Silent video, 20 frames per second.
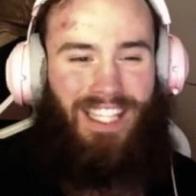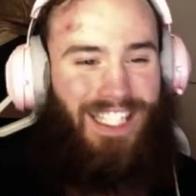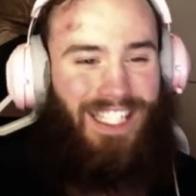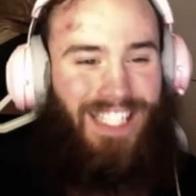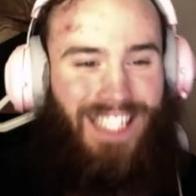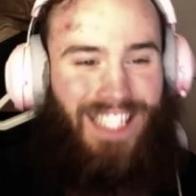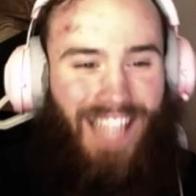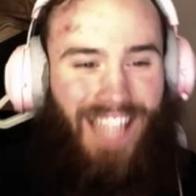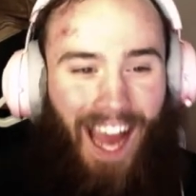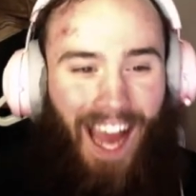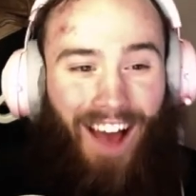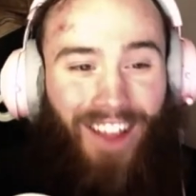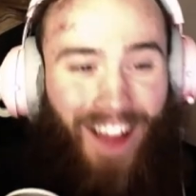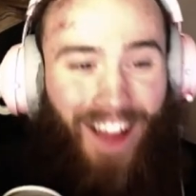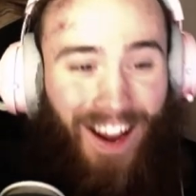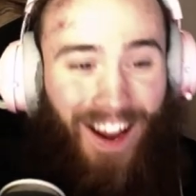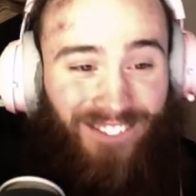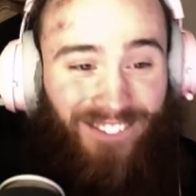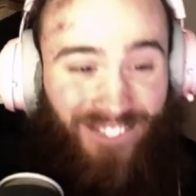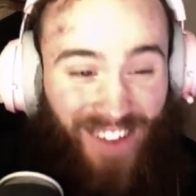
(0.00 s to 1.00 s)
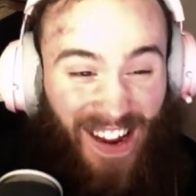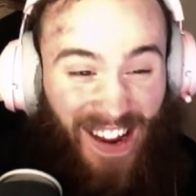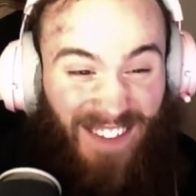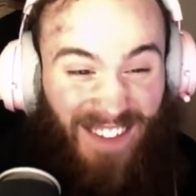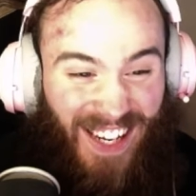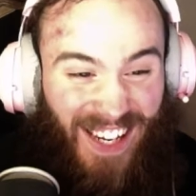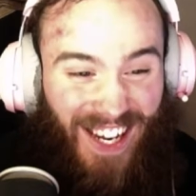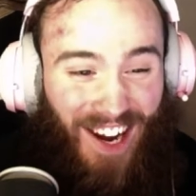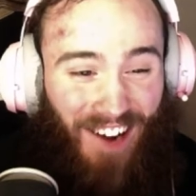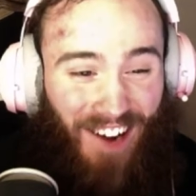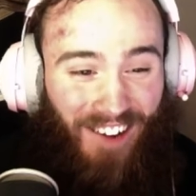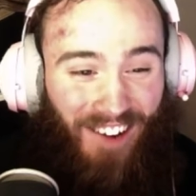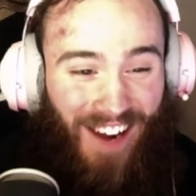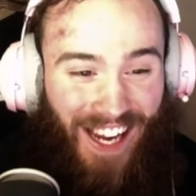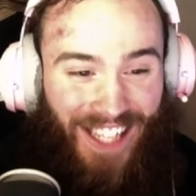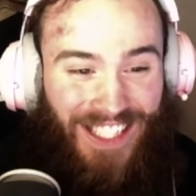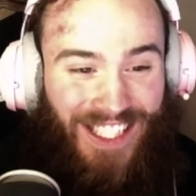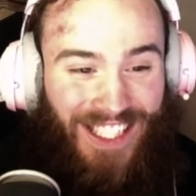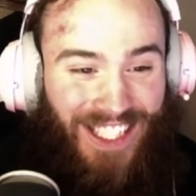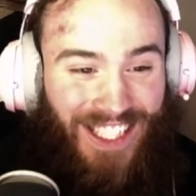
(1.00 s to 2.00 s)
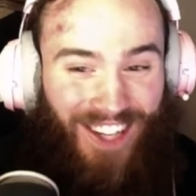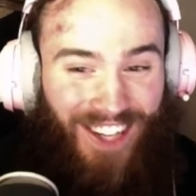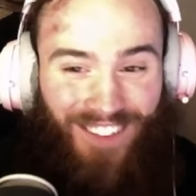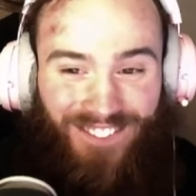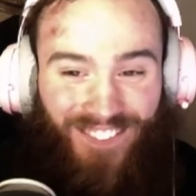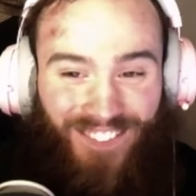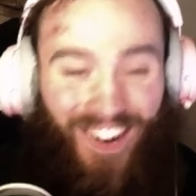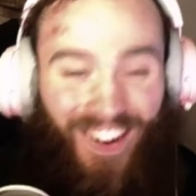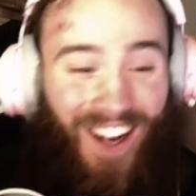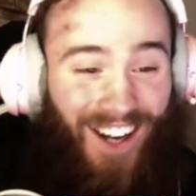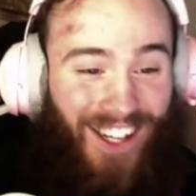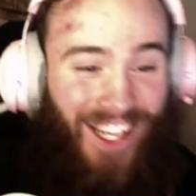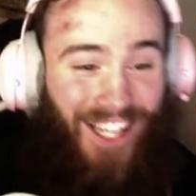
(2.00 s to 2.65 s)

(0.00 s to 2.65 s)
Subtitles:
scale on Vimeo is compared to